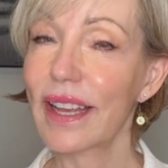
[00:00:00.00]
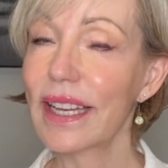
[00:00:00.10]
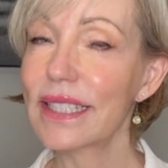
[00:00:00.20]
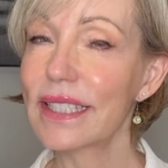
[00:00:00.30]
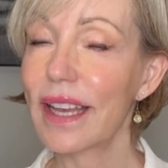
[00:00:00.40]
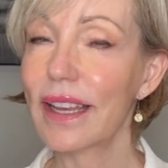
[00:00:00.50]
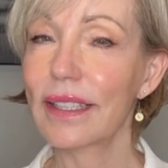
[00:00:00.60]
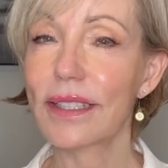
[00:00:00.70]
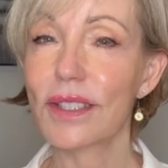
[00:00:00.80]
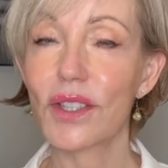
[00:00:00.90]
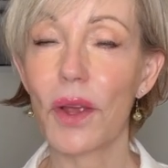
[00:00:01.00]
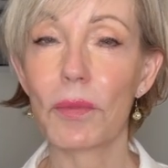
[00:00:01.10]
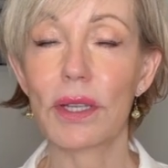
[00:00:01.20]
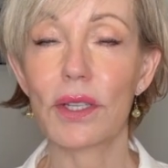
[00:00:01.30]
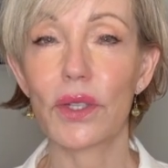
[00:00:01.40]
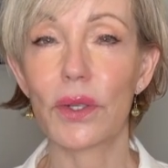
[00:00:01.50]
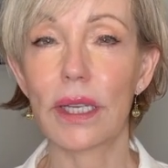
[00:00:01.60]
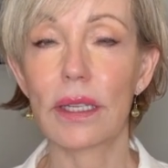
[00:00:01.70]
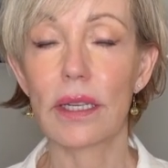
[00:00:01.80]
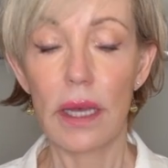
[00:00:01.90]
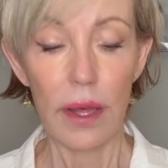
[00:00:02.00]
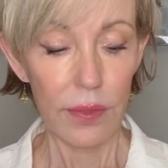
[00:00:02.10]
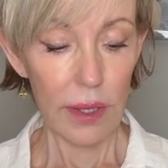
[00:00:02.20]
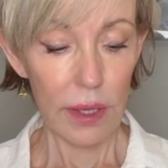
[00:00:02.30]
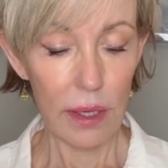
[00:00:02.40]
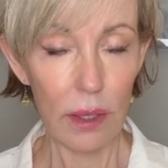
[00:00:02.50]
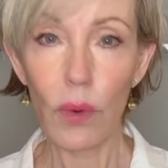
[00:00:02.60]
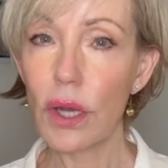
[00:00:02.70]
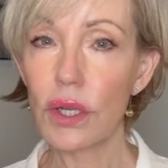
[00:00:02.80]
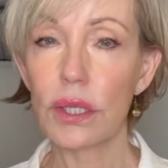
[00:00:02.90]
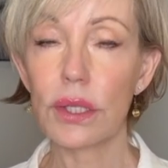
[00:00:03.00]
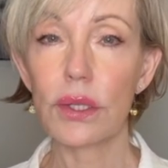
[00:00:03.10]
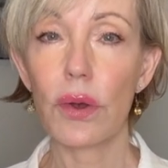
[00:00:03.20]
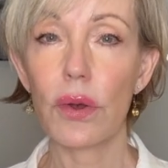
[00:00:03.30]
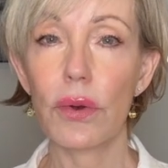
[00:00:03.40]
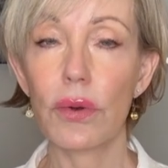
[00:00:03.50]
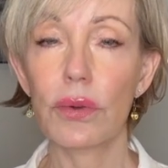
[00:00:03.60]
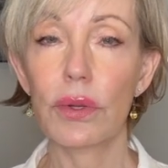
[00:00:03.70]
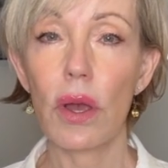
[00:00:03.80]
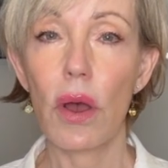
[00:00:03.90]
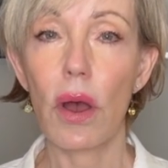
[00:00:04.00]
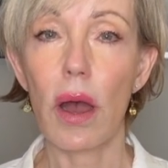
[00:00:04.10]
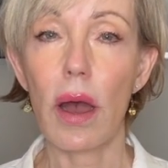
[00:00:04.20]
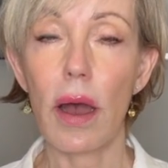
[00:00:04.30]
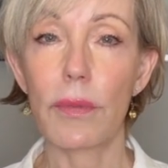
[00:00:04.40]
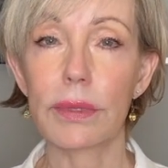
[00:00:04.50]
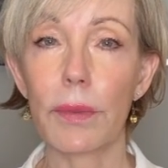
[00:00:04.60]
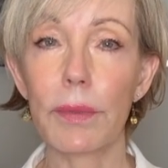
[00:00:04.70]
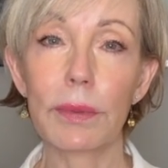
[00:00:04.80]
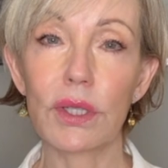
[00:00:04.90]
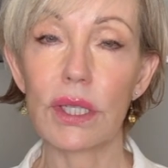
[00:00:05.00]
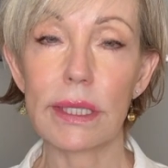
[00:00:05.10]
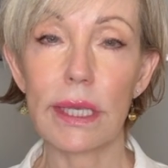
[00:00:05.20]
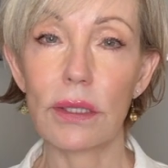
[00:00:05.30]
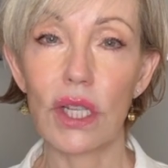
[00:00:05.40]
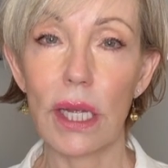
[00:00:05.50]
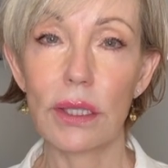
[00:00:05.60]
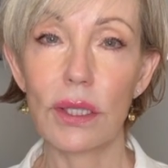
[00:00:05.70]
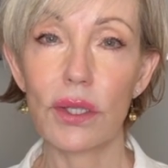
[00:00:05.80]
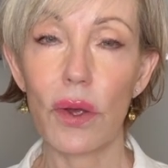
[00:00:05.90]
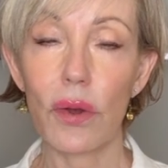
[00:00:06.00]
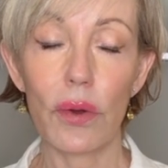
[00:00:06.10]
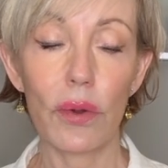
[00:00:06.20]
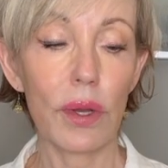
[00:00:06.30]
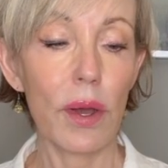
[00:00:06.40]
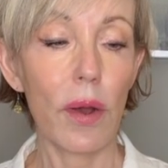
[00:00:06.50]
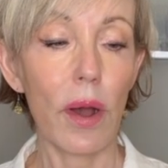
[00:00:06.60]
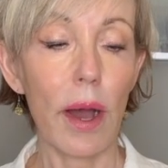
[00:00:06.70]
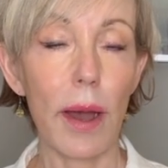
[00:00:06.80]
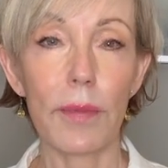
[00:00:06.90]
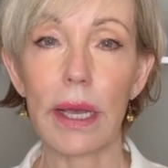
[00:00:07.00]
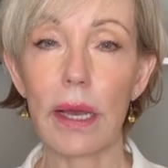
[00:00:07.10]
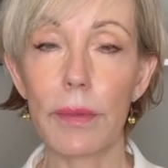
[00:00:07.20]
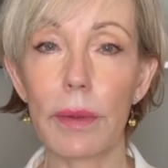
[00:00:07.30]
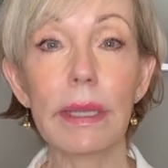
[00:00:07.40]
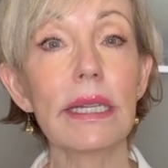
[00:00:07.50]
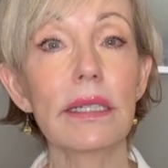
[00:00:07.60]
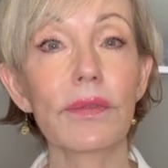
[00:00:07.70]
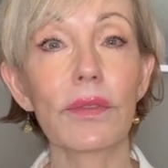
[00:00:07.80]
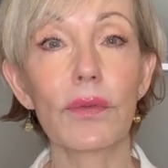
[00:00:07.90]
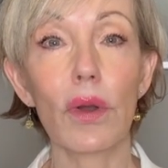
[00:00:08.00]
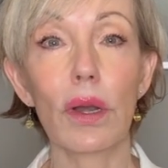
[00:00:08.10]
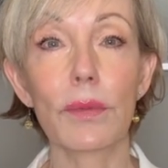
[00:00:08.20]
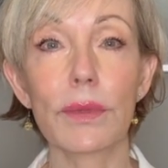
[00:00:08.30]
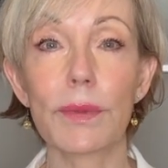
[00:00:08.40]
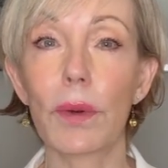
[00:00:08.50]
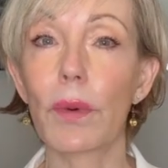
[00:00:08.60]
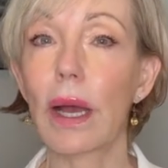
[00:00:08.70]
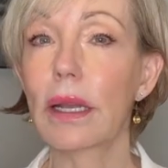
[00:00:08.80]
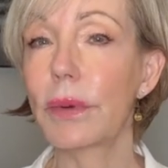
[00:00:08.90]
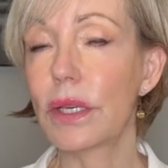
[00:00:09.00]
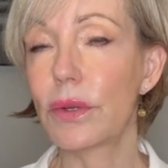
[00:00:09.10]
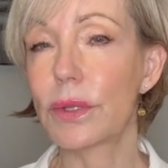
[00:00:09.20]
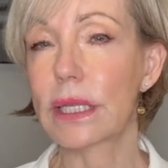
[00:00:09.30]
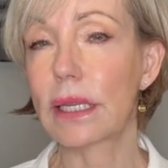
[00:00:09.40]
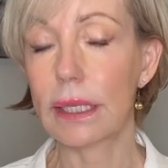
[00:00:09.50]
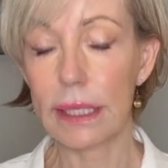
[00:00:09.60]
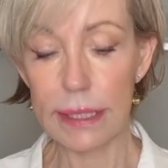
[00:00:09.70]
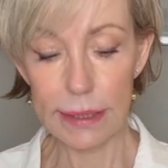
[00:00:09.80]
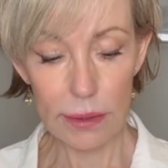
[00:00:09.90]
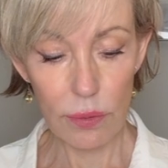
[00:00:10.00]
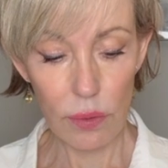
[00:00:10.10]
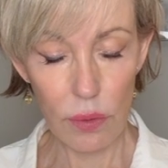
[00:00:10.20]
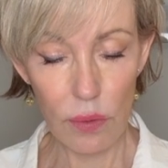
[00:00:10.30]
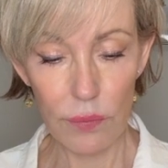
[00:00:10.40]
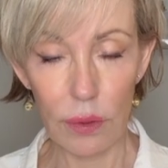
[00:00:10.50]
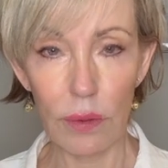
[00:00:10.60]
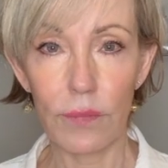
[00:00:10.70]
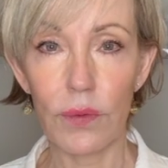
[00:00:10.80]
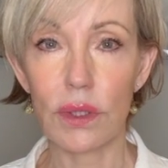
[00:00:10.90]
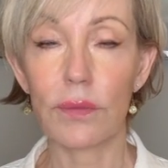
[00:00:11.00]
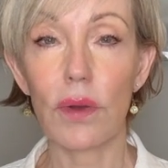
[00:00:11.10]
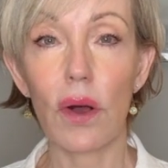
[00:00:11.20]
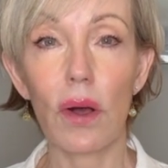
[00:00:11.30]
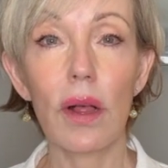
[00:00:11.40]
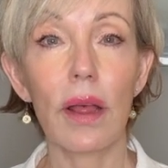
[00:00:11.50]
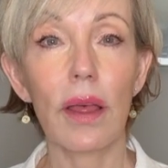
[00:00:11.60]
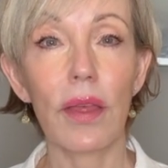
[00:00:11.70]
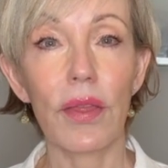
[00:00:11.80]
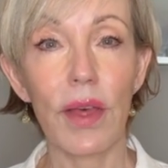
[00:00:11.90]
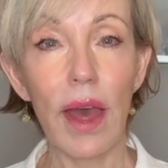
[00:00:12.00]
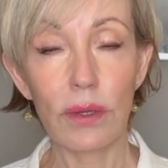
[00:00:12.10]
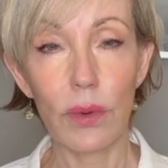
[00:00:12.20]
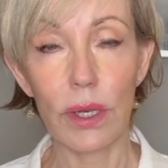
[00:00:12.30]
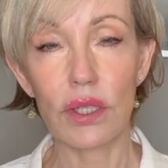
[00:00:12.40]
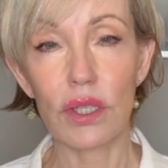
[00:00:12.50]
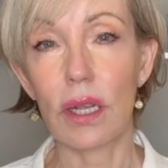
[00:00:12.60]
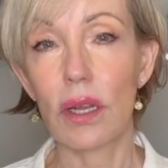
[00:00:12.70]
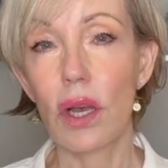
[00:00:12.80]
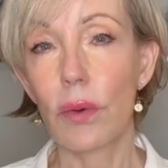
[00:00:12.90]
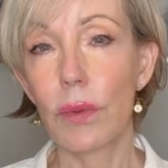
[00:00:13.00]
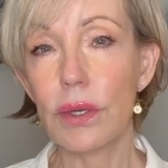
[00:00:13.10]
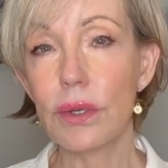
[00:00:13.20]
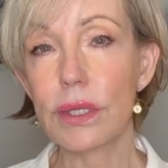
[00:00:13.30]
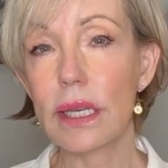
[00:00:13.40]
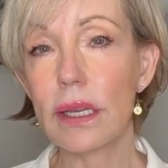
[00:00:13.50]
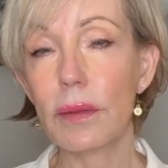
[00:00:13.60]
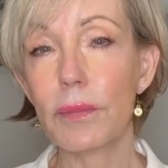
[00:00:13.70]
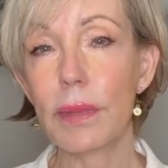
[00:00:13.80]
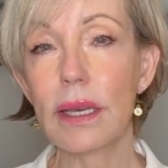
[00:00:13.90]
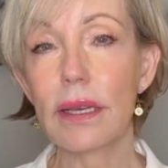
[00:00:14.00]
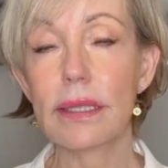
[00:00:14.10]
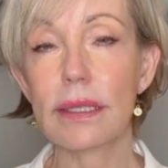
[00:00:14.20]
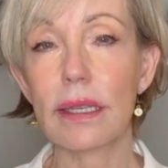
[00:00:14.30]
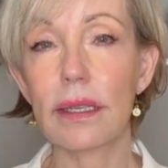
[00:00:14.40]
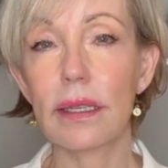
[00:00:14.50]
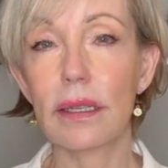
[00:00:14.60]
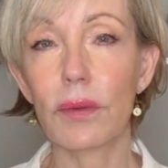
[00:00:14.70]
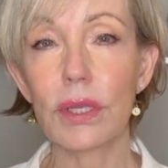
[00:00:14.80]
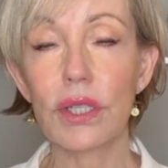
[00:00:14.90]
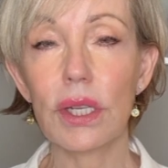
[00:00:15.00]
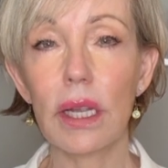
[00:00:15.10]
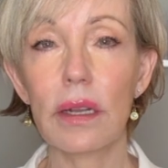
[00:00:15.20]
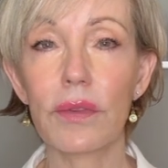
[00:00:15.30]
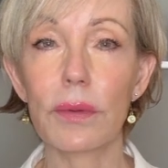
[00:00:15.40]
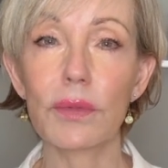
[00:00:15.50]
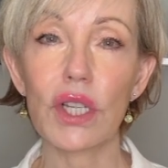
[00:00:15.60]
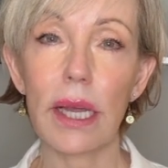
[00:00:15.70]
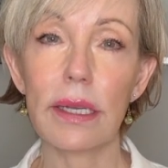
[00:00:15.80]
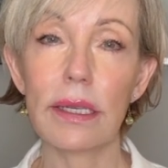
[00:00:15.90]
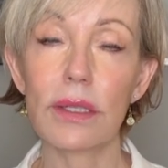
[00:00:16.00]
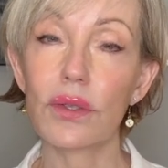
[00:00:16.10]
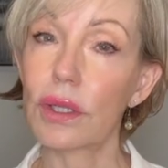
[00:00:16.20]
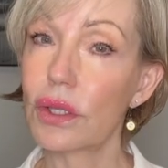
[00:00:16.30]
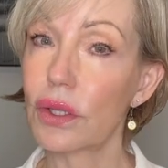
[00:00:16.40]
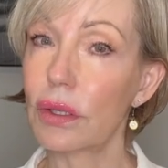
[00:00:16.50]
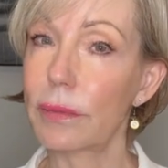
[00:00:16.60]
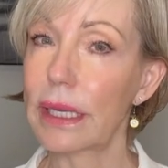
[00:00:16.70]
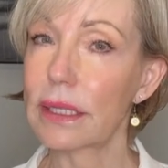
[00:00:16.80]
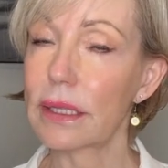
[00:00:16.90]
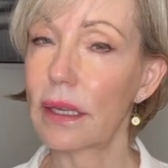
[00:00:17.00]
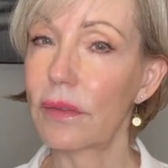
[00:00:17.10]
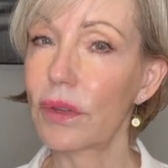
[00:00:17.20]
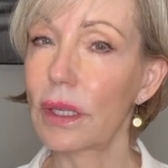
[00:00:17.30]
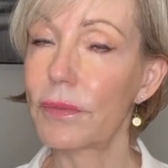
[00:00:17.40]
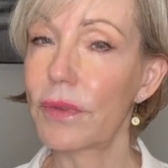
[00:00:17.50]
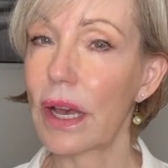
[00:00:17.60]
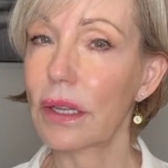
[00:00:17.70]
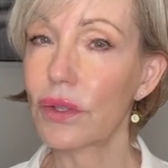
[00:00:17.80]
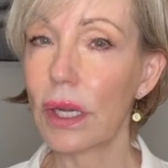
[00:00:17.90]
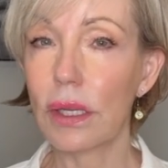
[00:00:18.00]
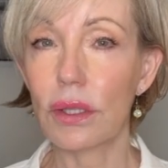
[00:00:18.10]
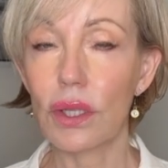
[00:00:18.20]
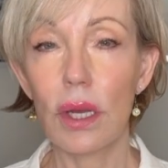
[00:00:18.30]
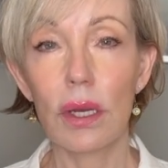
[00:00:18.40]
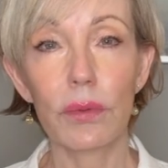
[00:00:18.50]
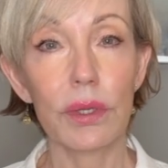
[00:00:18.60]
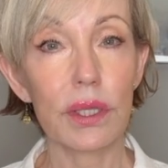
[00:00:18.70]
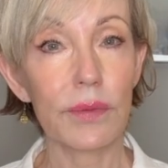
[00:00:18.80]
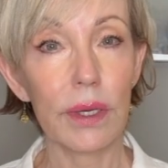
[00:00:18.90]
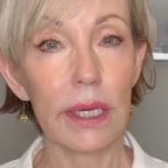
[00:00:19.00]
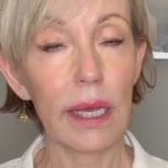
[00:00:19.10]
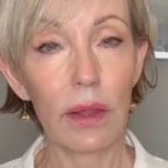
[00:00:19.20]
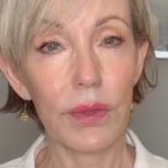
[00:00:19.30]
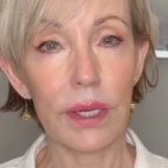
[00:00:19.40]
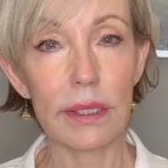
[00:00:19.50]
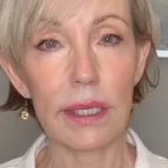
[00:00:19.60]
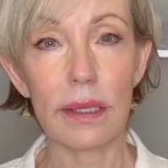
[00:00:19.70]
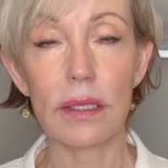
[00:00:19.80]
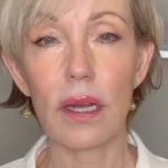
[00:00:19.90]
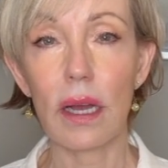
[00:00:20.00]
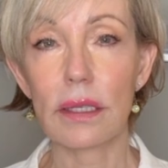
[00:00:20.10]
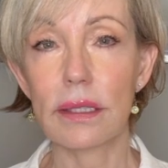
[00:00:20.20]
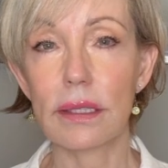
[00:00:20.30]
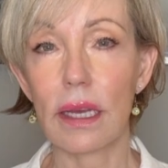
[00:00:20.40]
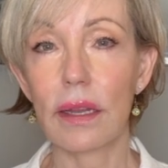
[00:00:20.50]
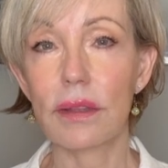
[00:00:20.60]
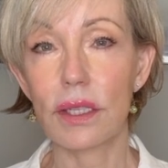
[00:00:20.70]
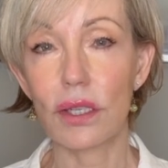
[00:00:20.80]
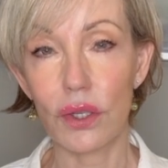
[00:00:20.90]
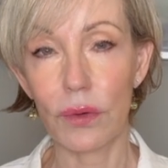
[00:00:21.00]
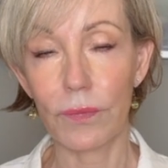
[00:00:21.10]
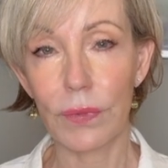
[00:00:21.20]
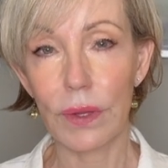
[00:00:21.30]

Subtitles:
like I said, let's jump into it. The gua sha stone, some people just say jade stone. They come in many different forms, but why do we use it? Let's go over, first of all, that question. We use it because it originated from Chinese traditional medicine for lymphatic drainage, which is very healthy to get the toxins out of the tissue.